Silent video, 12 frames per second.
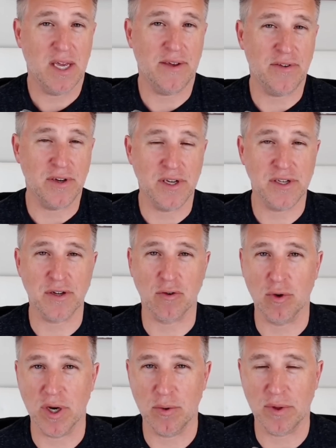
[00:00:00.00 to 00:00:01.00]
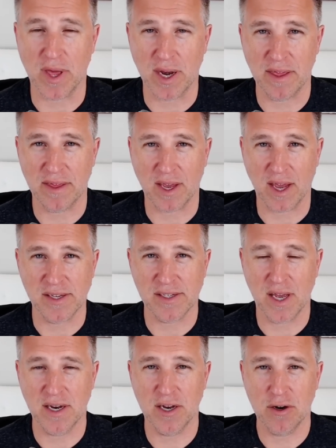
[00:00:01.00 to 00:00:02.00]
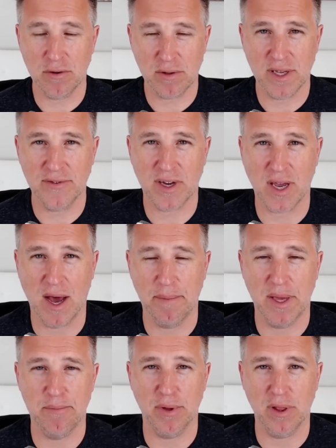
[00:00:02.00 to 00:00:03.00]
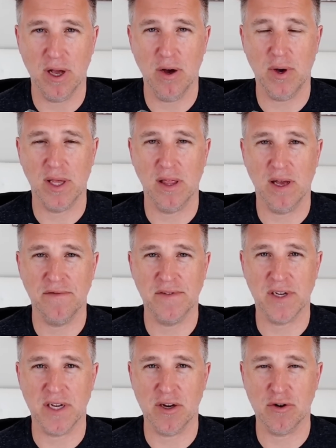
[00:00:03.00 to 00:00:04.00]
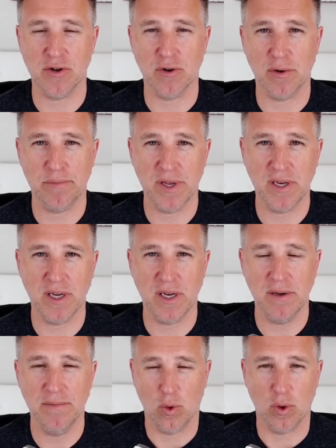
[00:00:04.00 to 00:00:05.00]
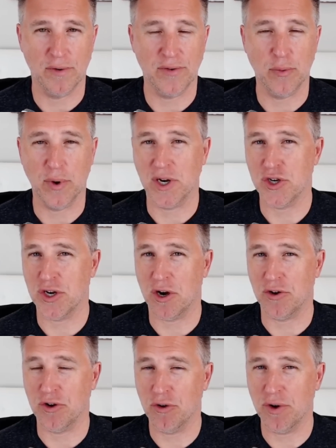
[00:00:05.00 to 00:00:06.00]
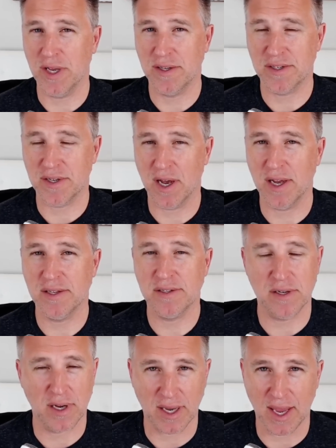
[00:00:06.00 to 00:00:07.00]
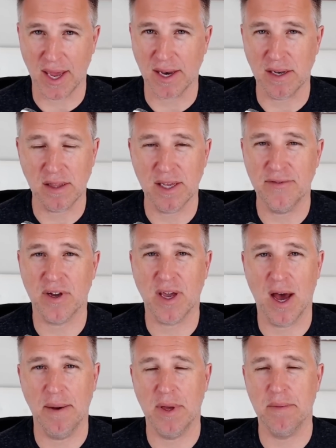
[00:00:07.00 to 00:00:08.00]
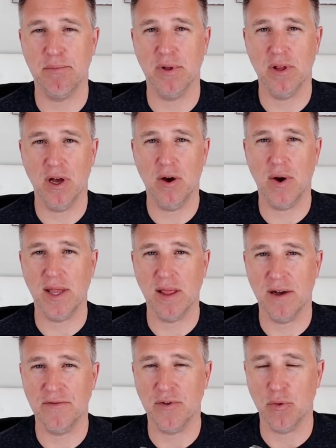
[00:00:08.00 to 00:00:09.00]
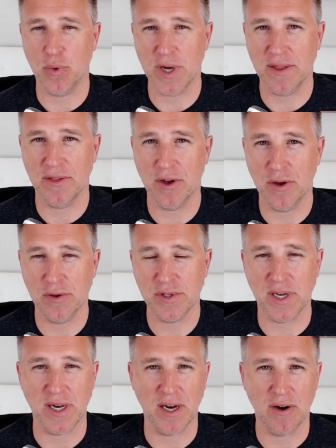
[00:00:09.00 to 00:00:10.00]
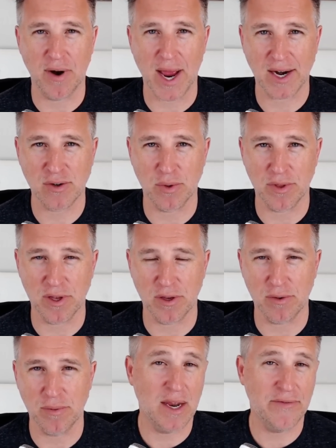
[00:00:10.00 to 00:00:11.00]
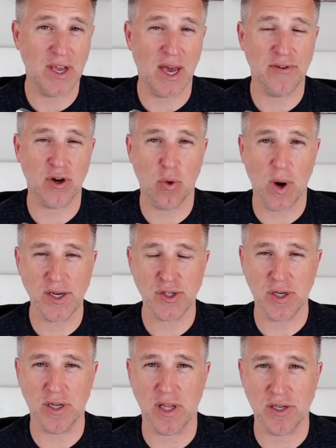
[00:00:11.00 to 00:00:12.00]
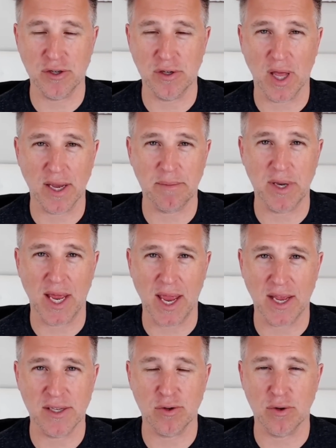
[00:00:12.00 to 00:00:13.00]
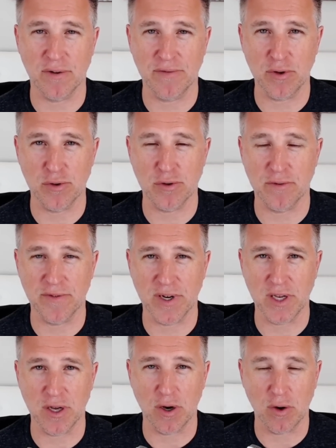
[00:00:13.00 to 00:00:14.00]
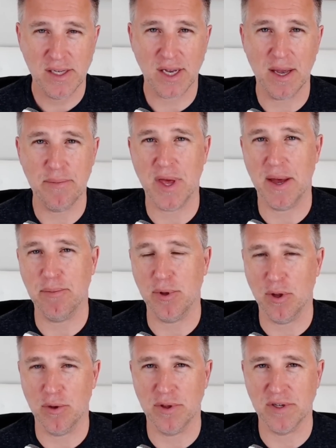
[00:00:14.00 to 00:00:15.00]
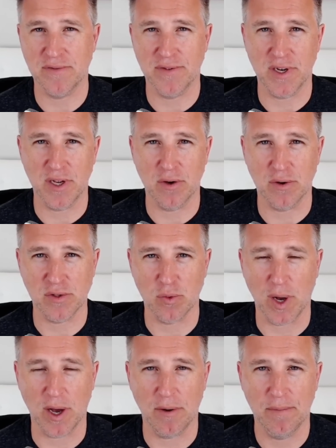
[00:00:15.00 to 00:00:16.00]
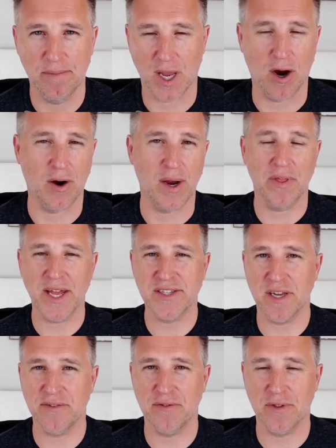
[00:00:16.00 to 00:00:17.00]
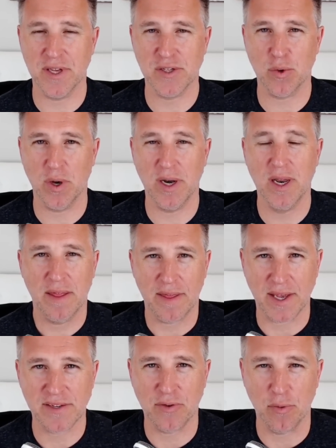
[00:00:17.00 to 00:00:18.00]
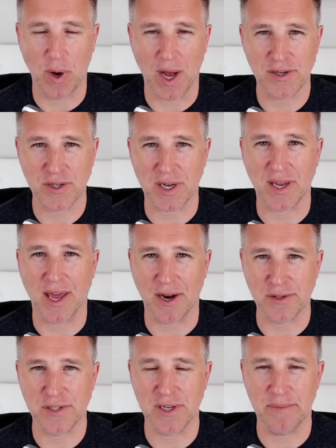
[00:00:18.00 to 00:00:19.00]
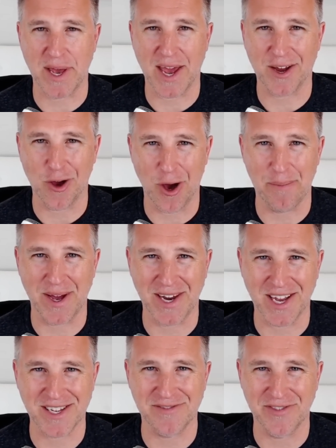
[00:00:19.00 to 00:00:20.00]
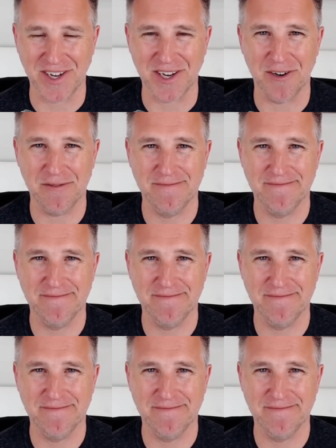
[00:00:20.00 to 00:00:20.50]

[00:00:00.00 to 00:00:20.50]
If you disagree with anything I said here, leave a comment below. I'd love to hear your opinion. Or if you want to share your insights, again, leave a comment below. I'd love to read those and interact with you. If you have a question that you'd like me to answer in a future video, type that below this video as well. All right, that's it for this one. Thanks for watching, and I'll see you back on my next video.